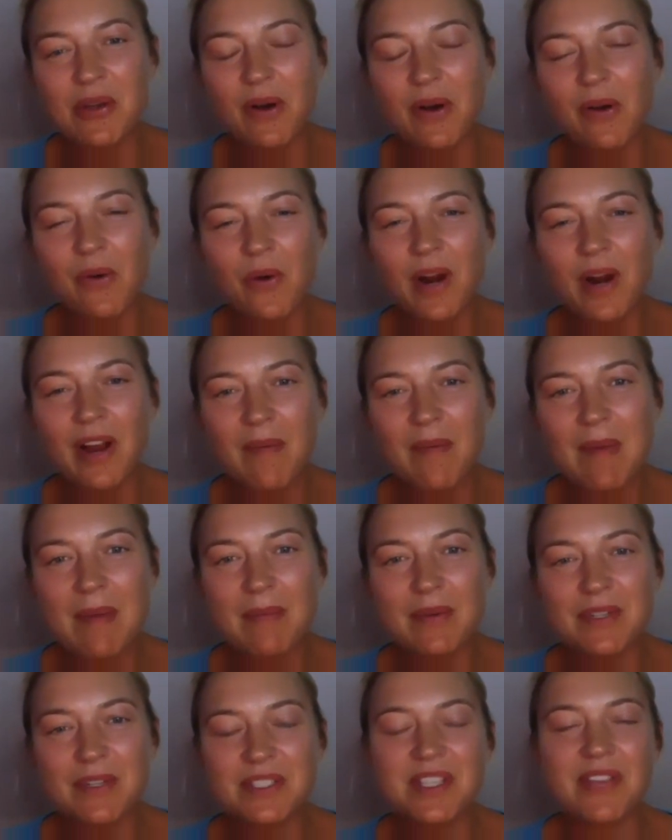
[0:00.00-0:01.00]
All I
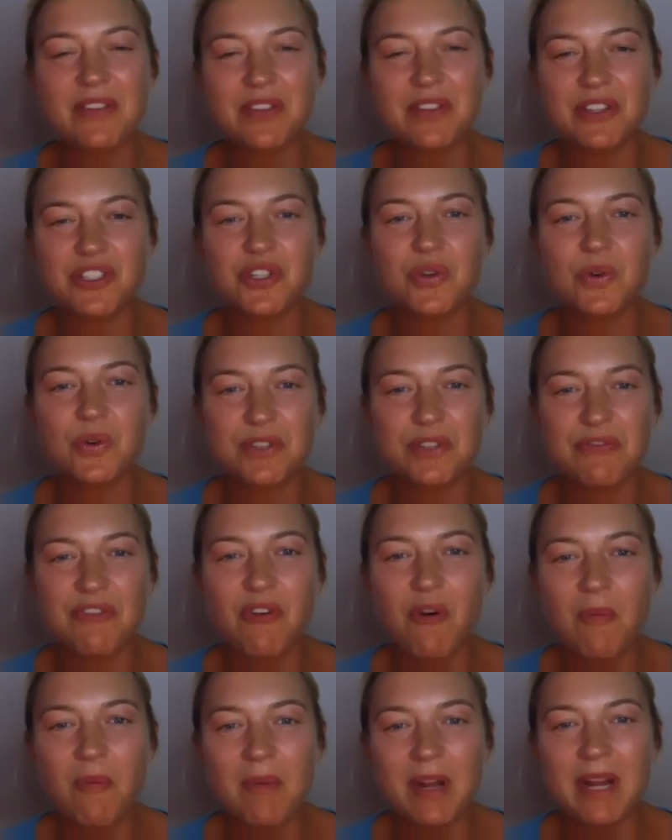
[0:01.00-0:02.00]
remember is that the George
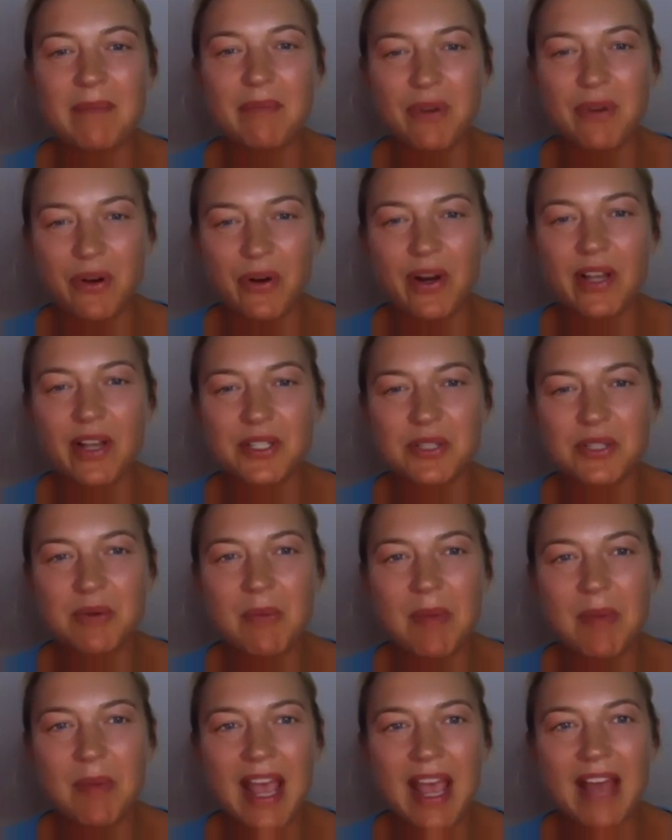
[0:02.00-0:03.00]
Foreman grills were
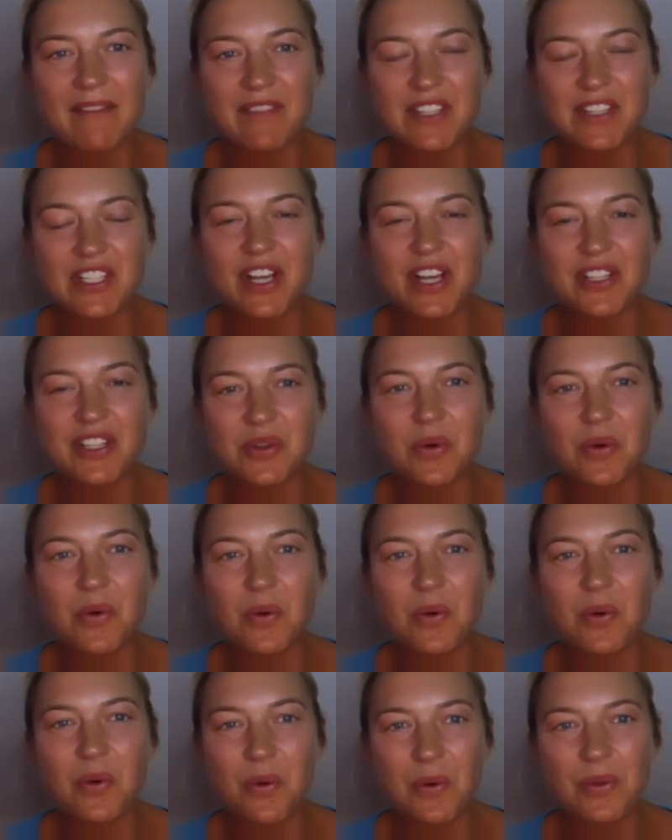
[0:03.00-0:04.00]
being advertised
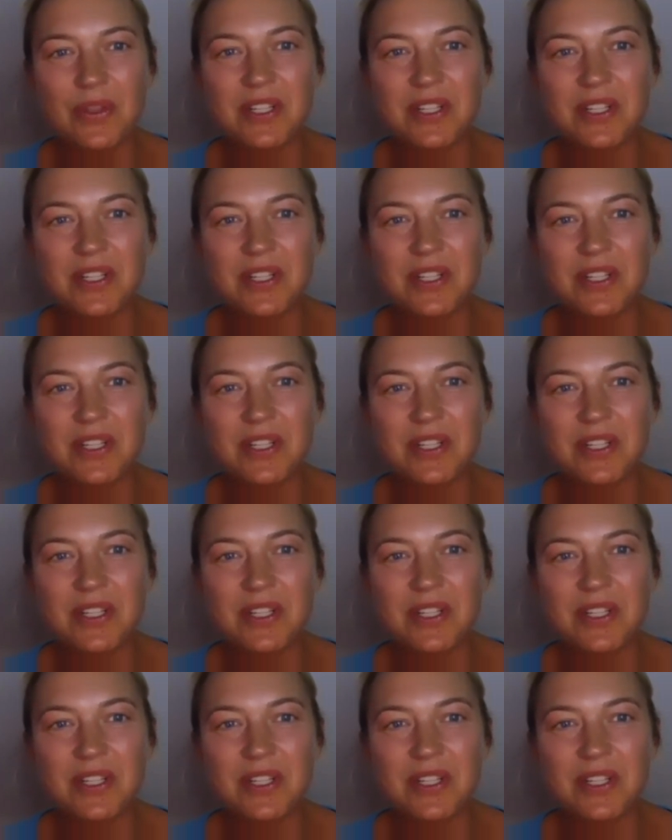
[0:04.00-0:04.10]
all the